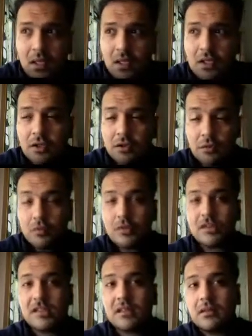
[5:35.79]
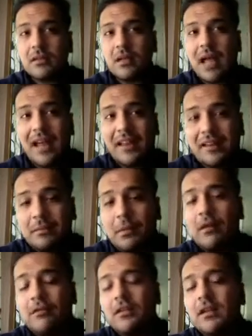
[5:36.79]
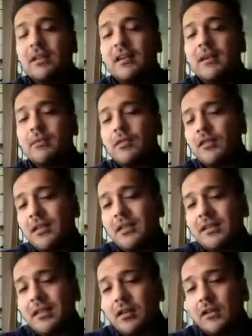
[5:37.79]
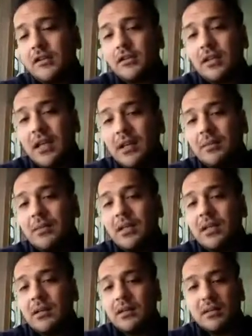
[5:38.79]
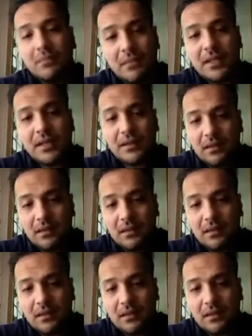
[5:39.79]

used as part of the design process, and also can it be material